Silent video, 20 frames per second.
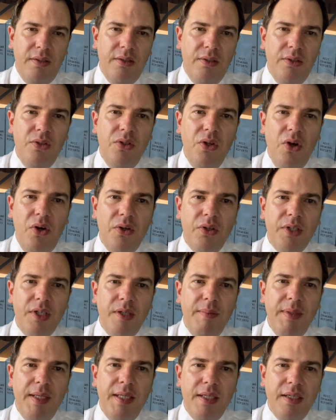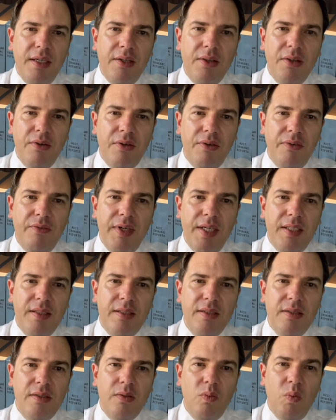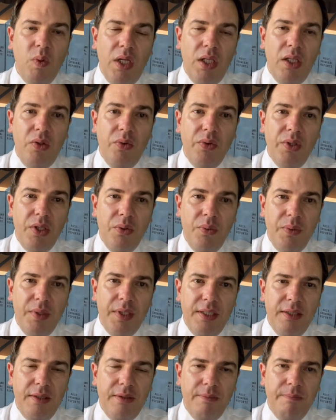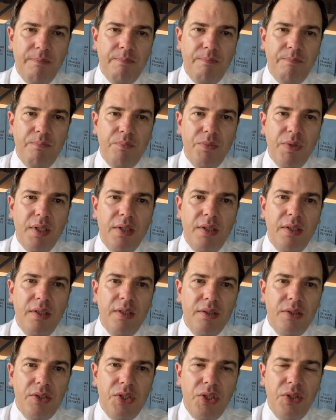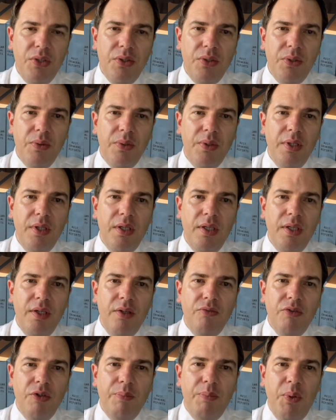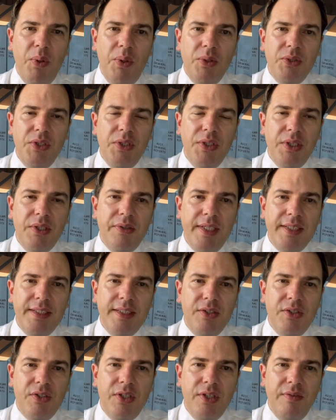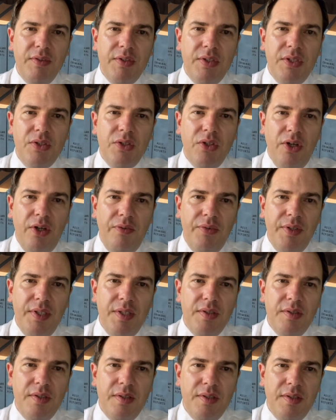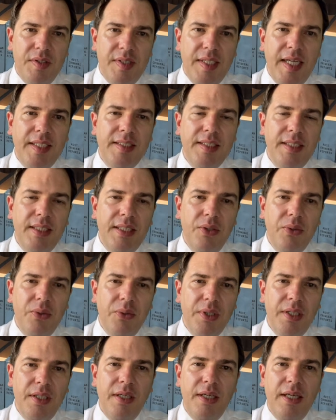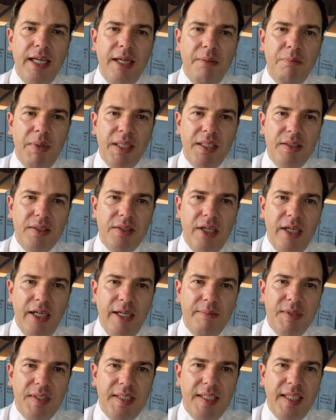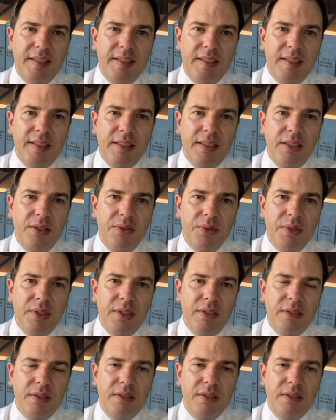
Not commit another offence while on the order. 2. Report to the Corrective Services Office stated in the order and by the time stated in the order.